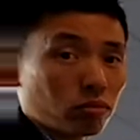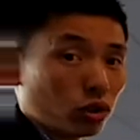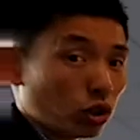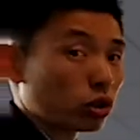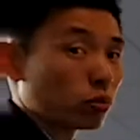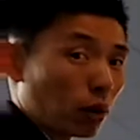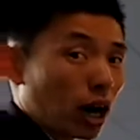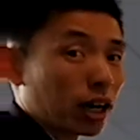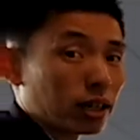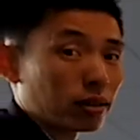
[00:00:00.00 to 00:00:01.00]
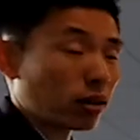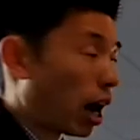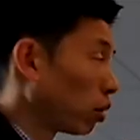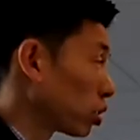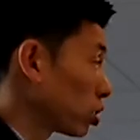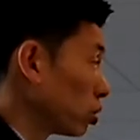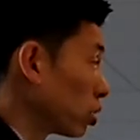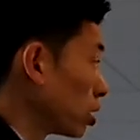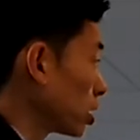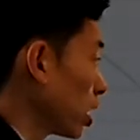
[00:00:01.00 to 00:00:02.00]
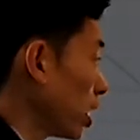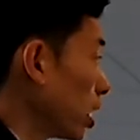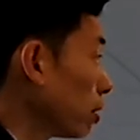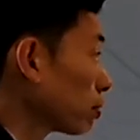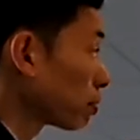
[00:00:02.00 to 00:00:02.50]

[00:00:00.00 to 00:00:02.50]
used by our students here.